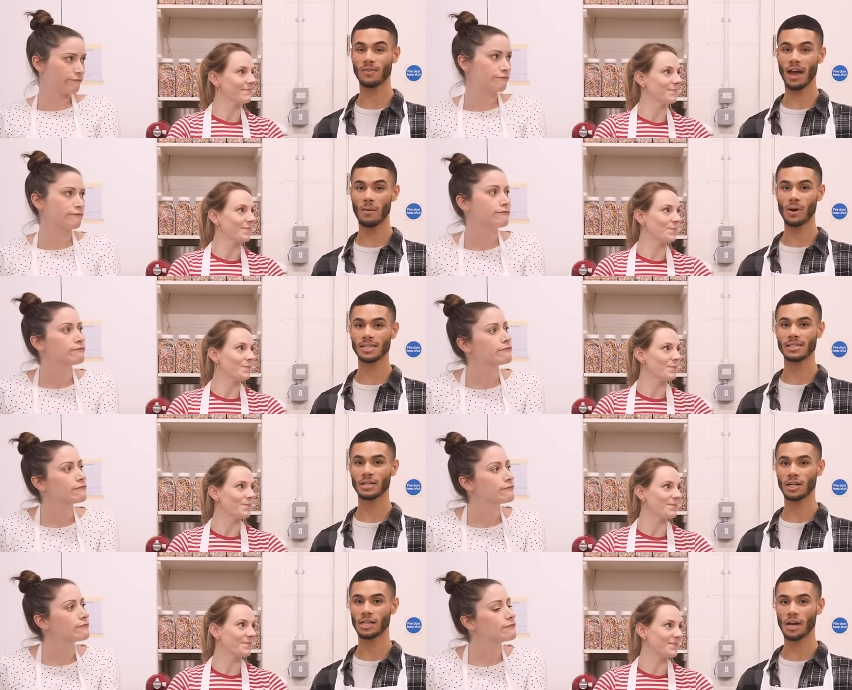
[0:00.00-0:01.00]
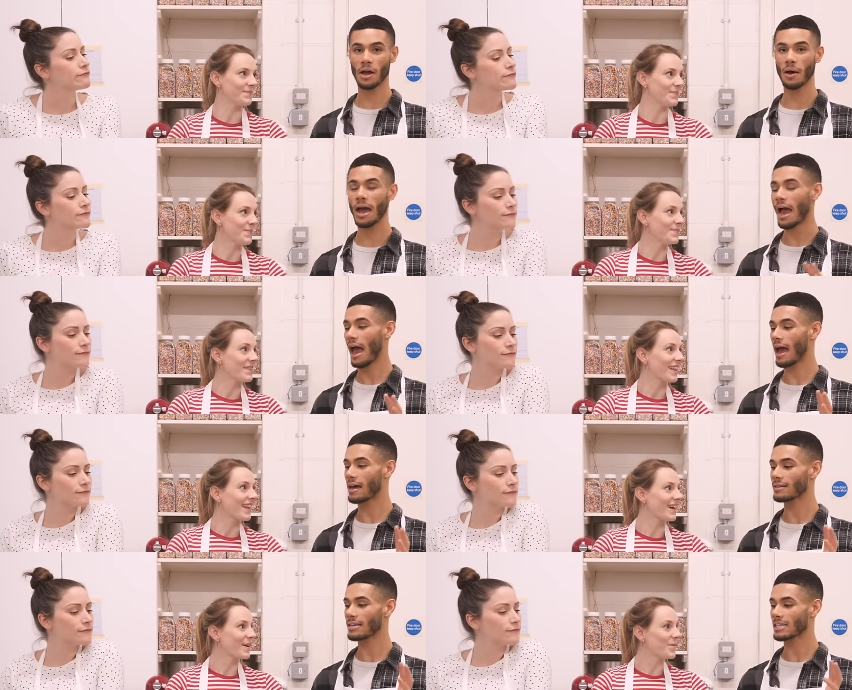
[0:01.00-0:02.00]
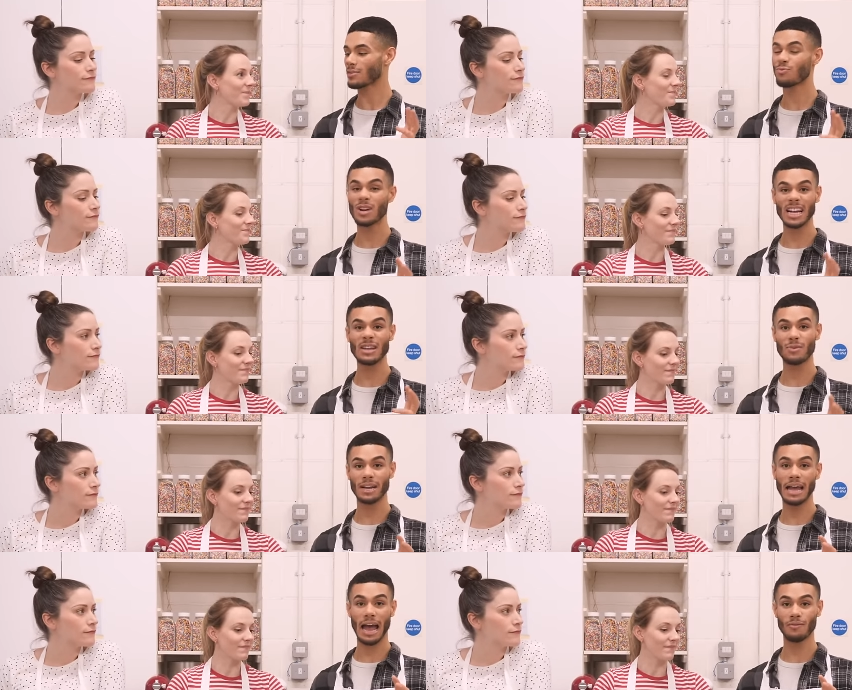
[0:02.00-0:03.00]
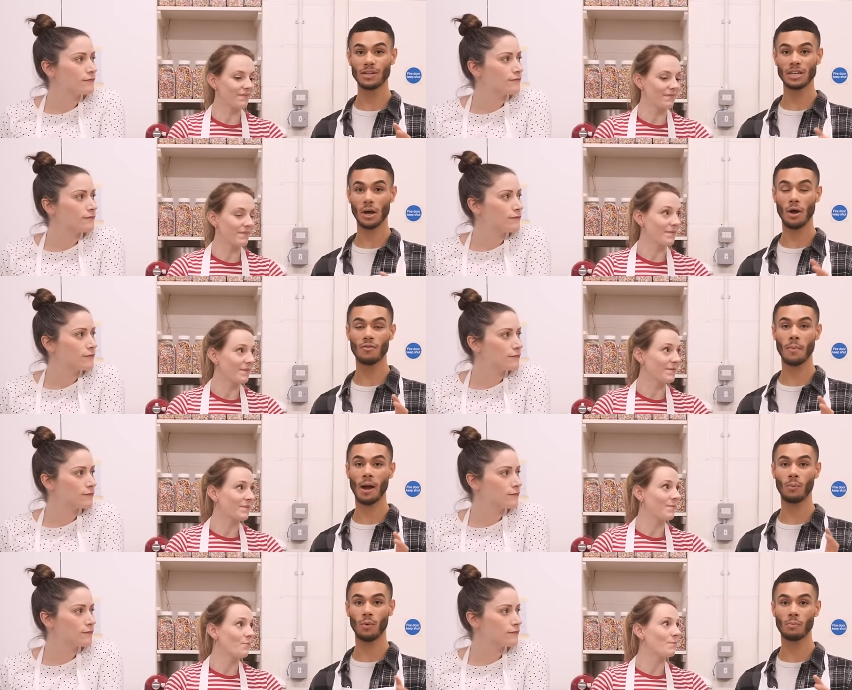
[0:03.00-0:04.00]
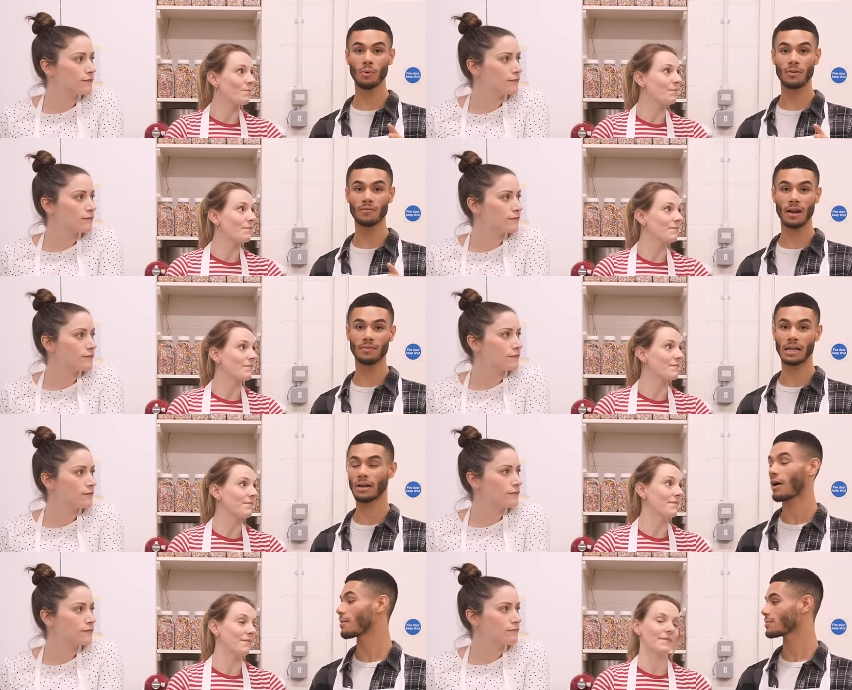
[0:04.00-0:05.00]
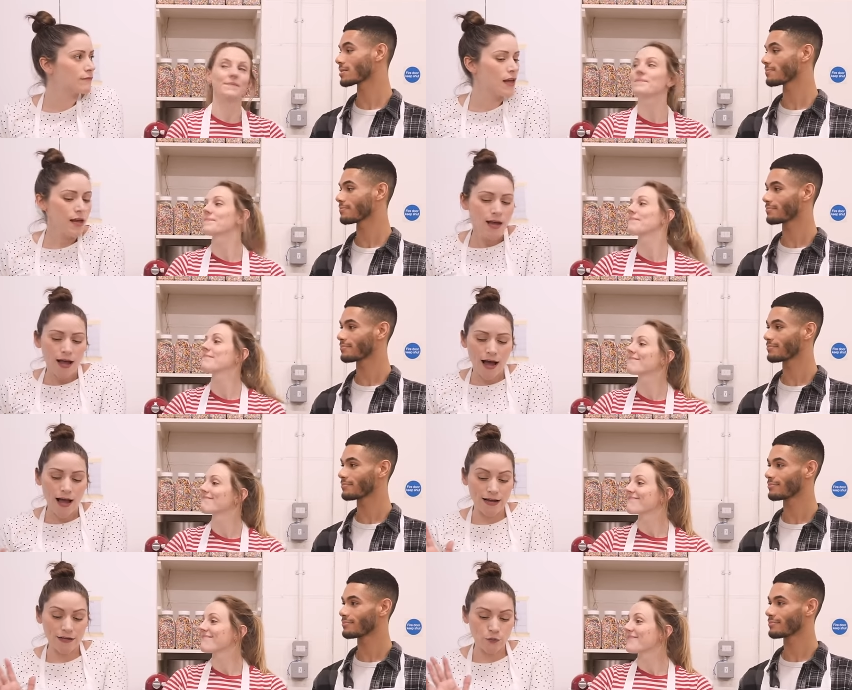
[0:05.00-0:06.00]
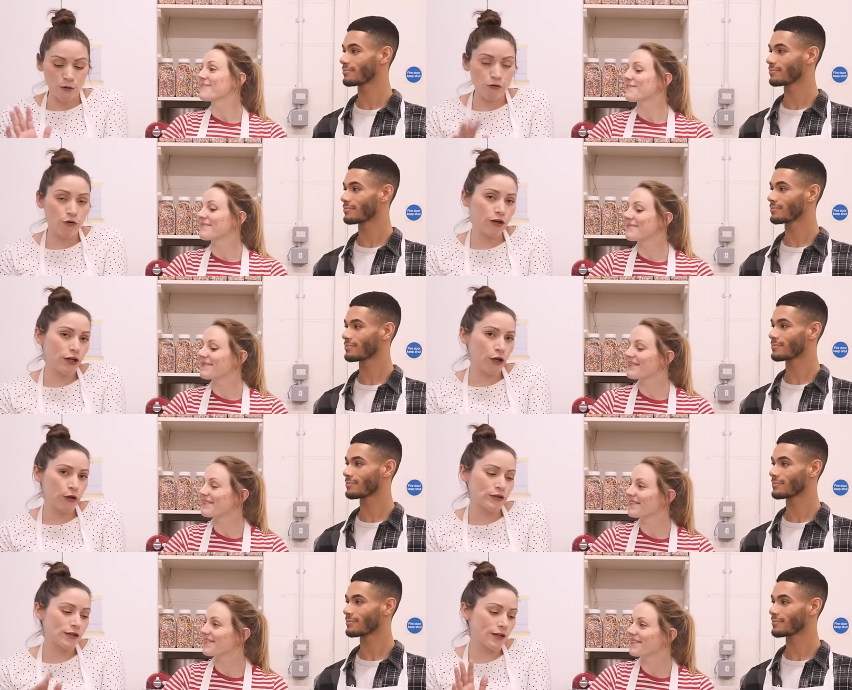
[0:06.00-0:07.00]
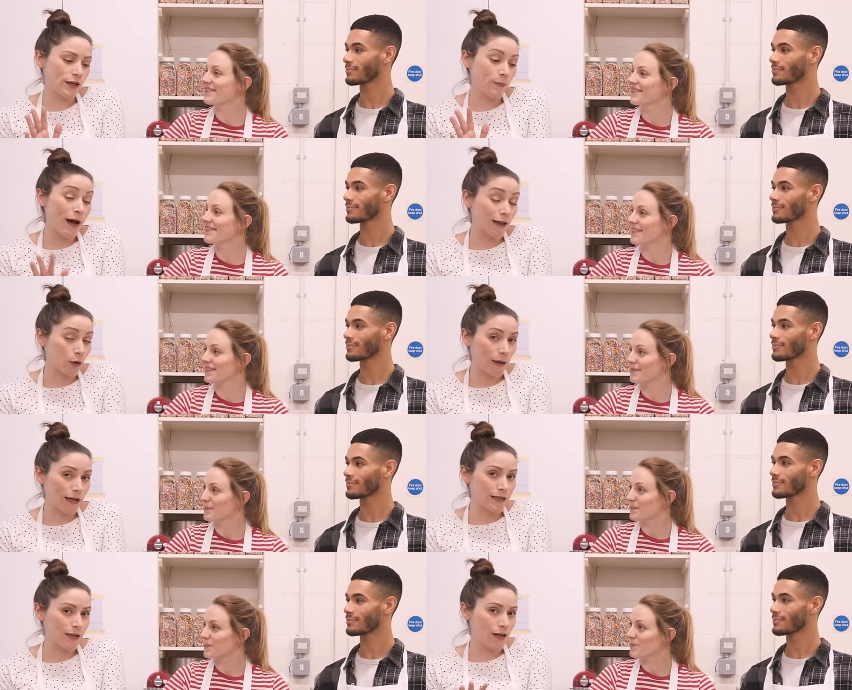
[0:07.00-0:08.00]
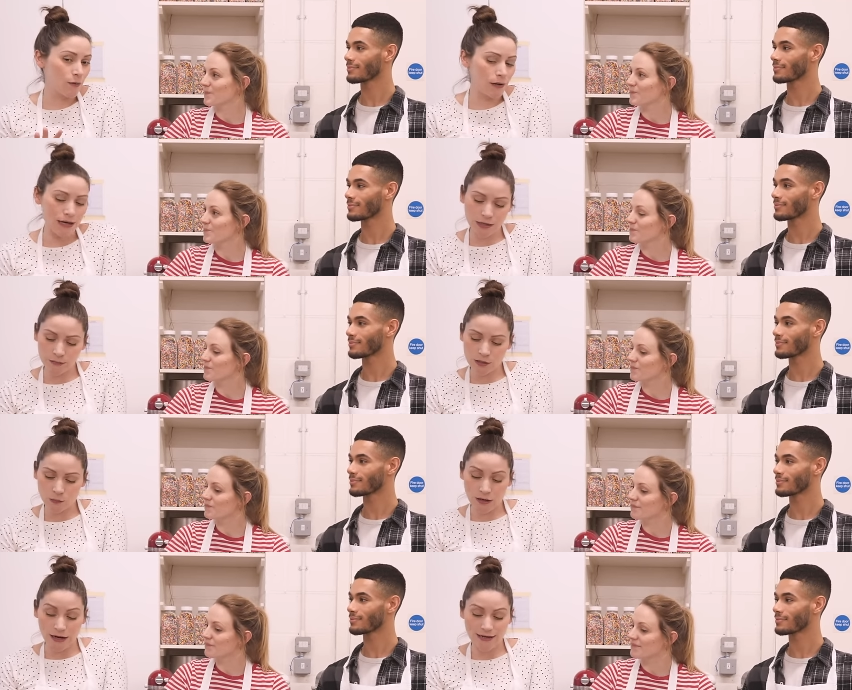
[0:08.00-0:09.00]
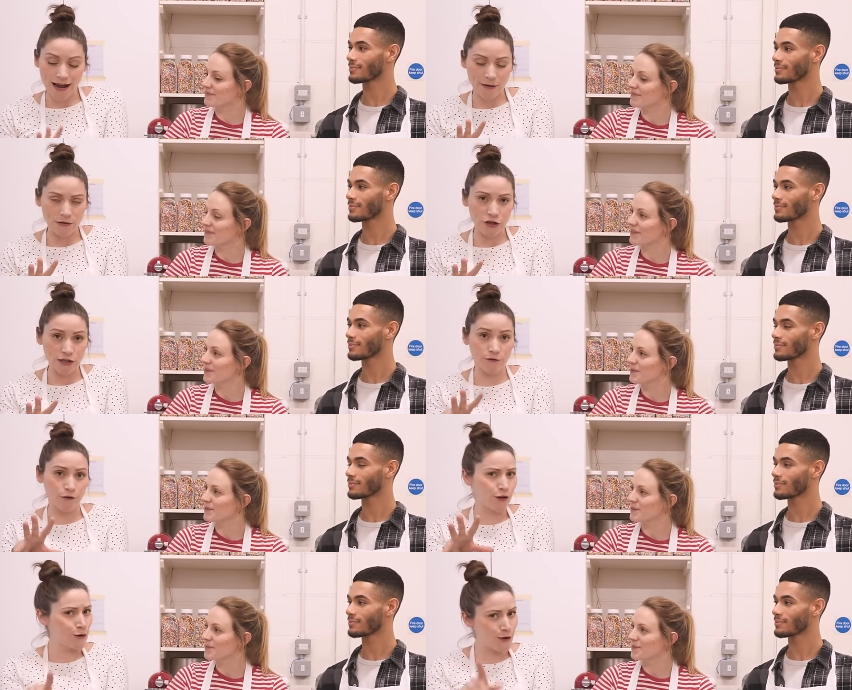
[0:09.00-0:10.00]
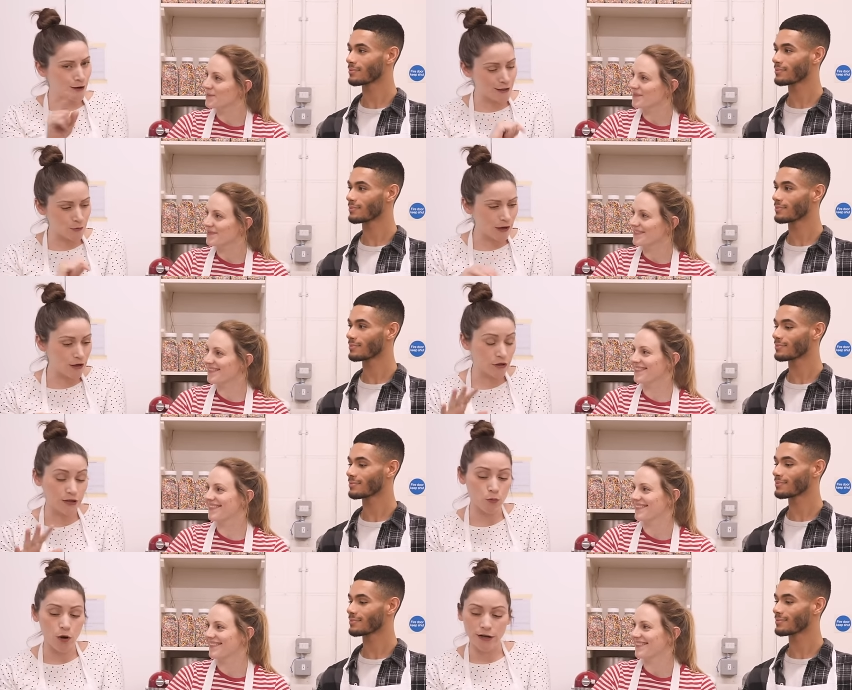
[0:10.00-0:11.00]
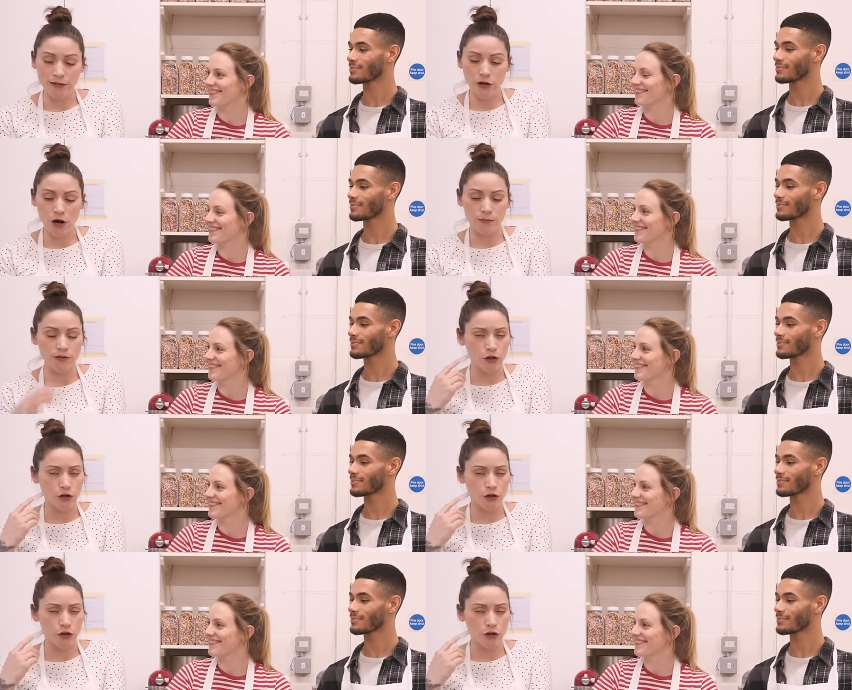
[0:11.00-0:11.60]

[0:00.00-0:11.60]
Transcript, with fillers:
Speaker 1: of our NYC cookie dough and it's a really, really heavy dough of about 1.5 kilograms.
Speaker 2: And we're all going to use the paddle beater and a medium speed. And just for you guys, we're going to do this one at a time so